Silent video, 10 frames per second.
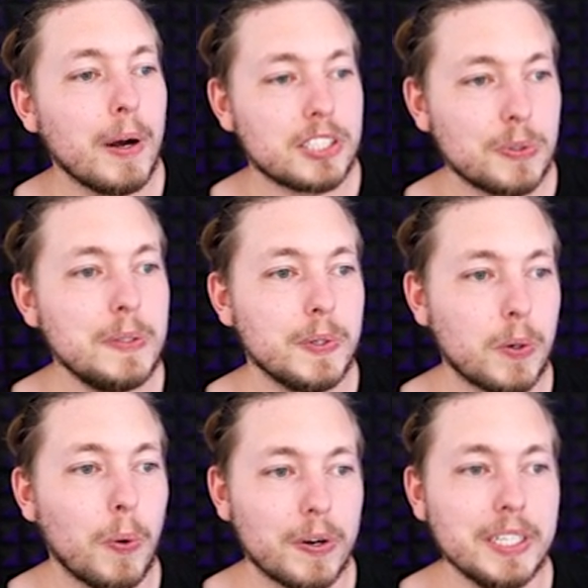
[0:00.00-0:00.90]
my screen
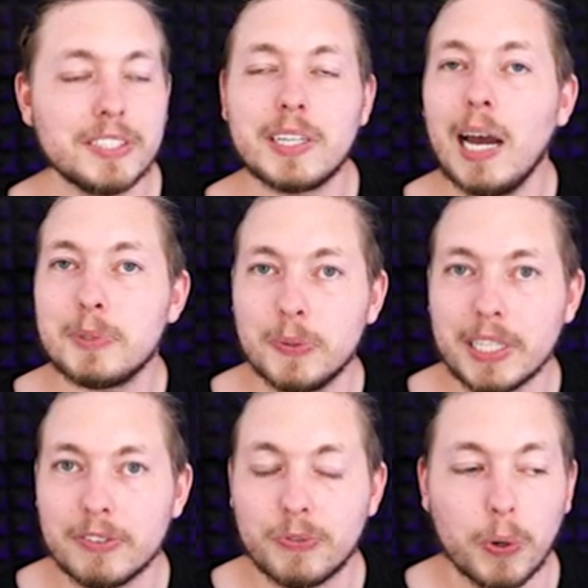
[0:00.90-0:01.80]
recorder is
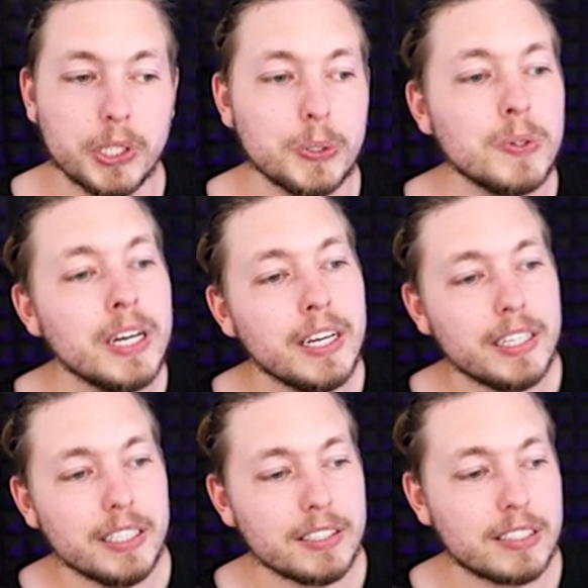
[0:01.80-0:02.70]
capturing it for you,
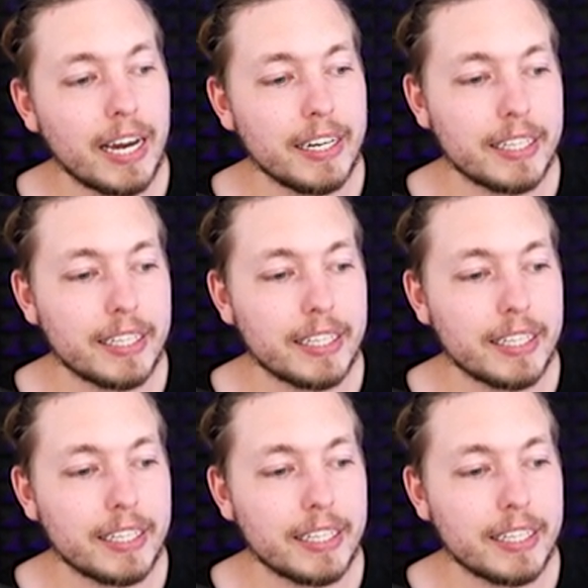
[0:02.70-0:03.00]
is that